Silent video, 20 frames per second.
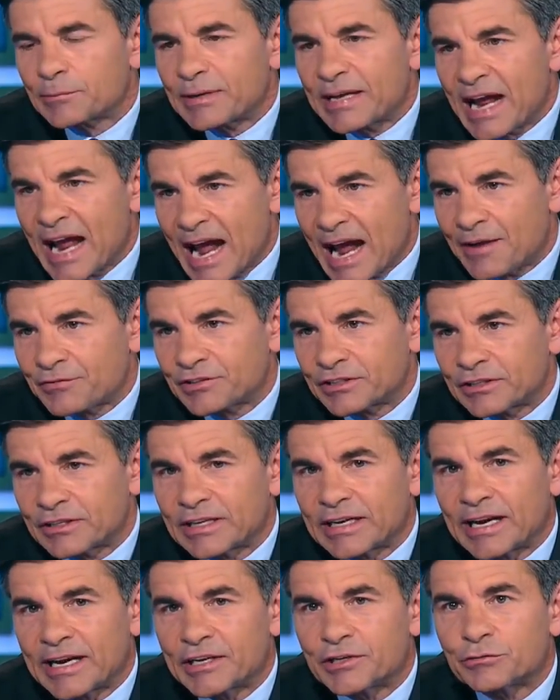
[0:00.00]
that we have to
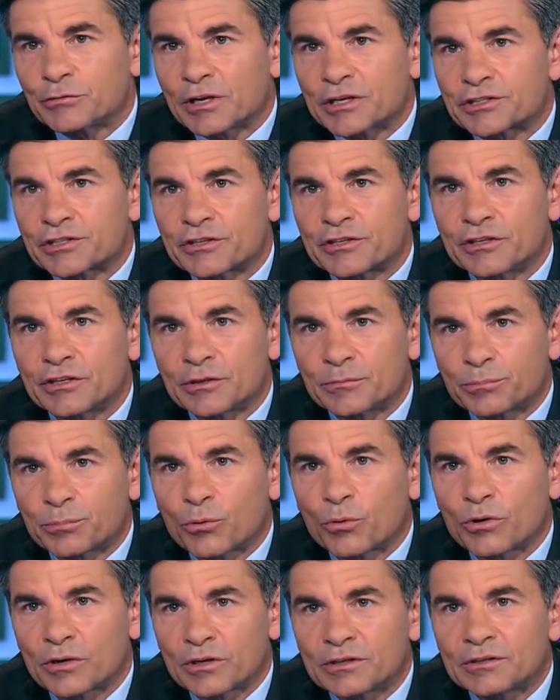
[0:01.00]
engage Russia? They're an
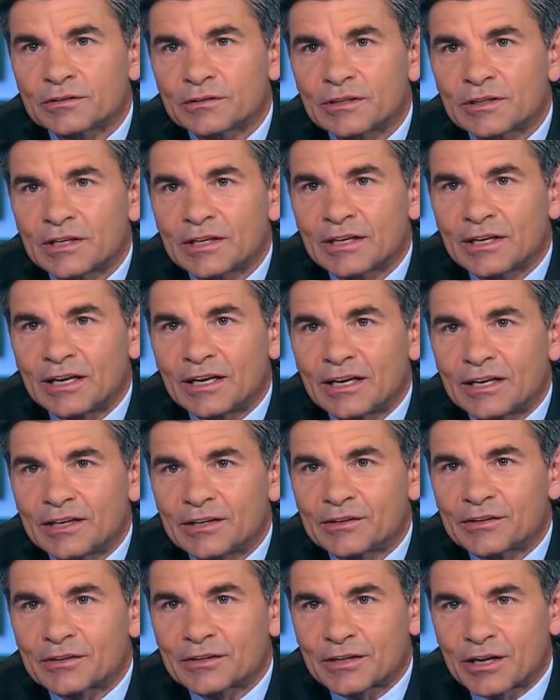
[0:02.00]
important
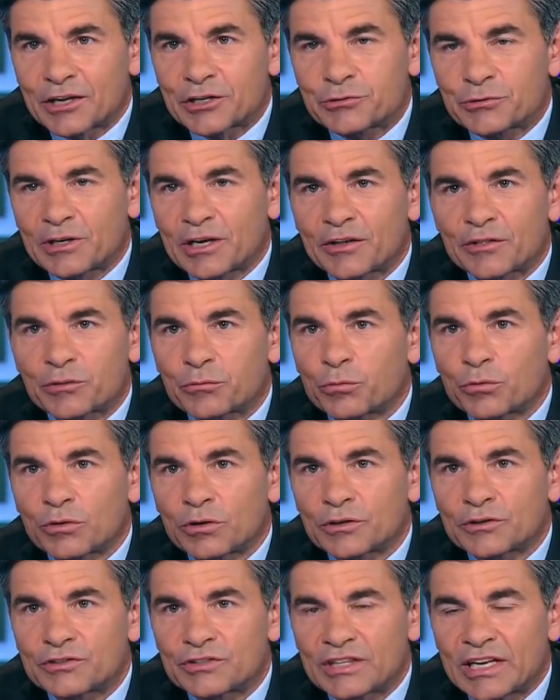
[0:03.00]
country on the
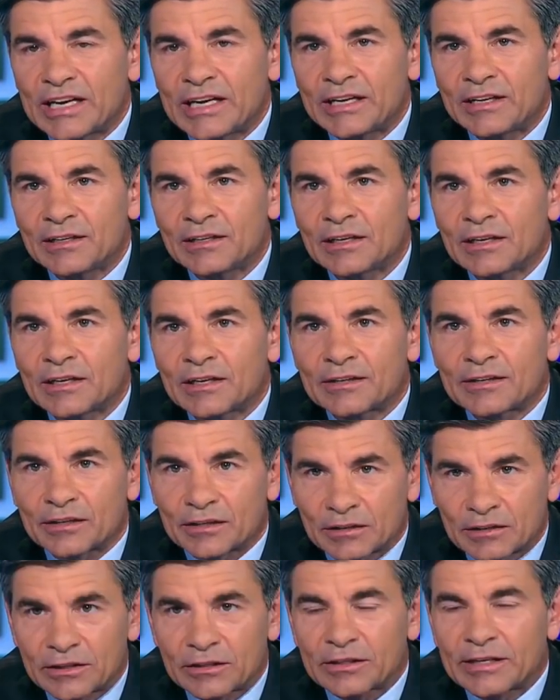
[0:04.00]
world scene. They're
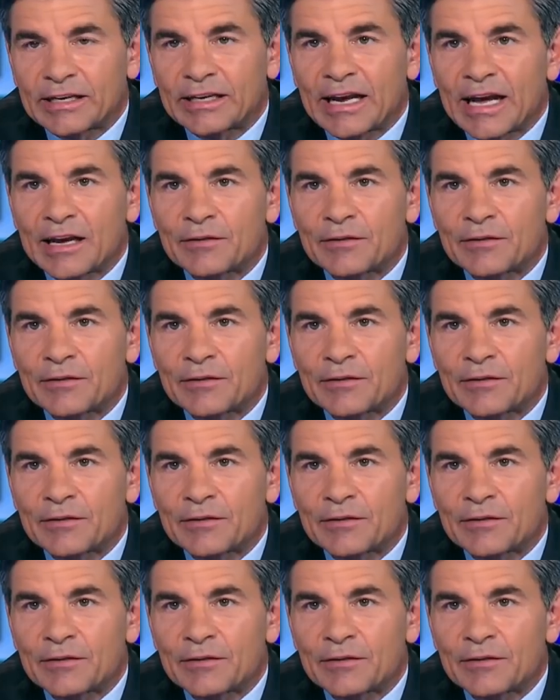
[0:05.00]
clearly an